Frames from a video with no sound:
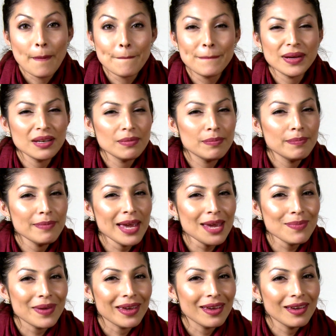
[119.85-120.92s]
But
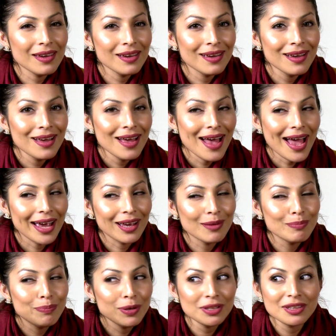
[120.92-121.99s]
maybe I can
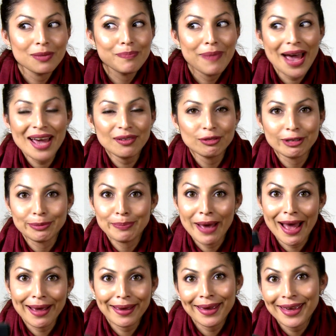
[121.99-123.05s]
put the battery
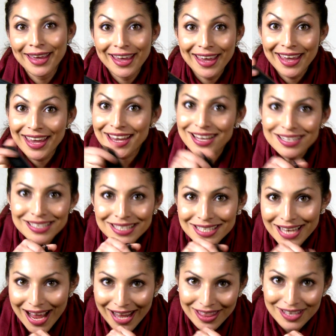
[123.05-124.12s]
pack
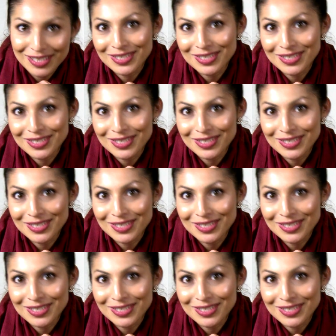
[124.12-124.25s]
inside the